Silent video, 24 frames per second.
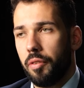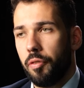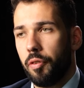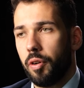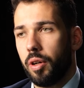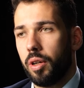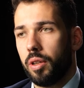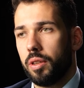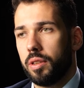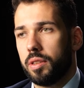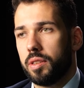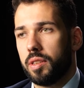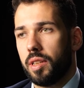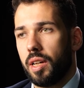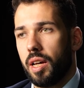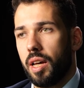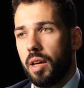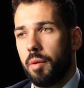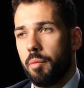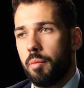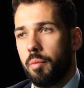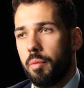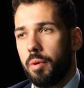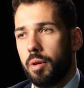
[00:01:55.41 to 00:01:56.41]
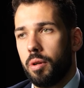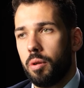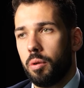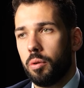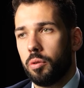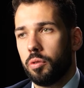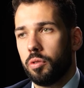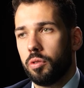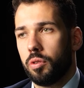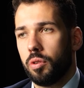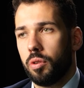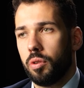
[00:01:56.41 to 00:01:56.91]
difficult time, but
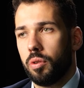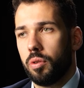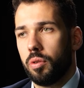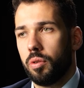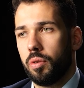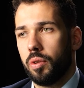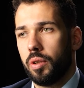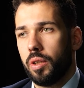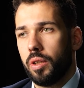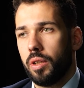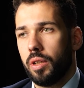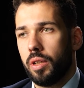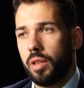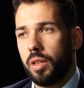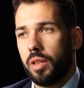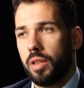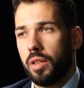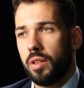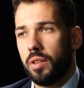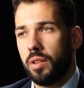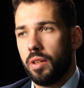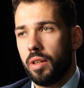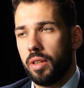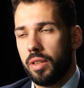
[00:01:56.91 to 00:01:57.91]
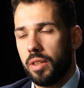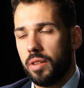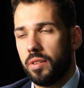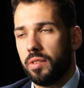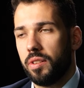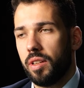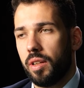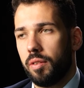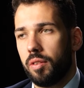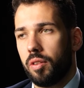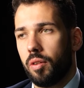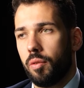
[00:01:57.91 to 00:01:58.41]
also at the
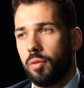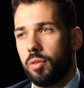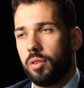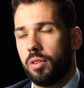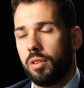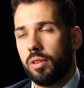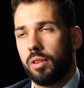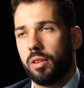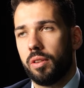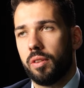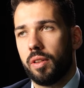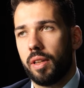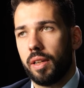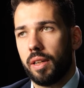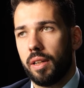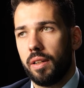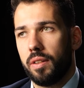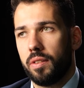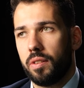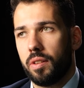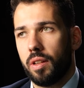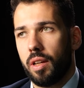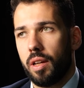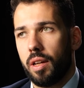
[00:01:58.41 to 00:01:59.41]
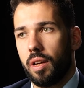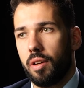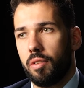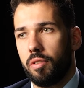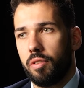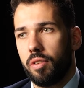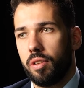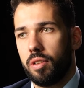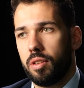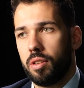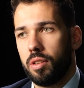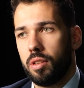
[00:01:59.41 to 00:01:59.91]
same time, as you correctly say, I
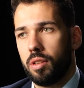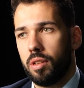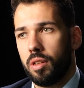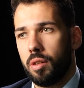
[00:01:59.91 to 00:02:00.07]
feel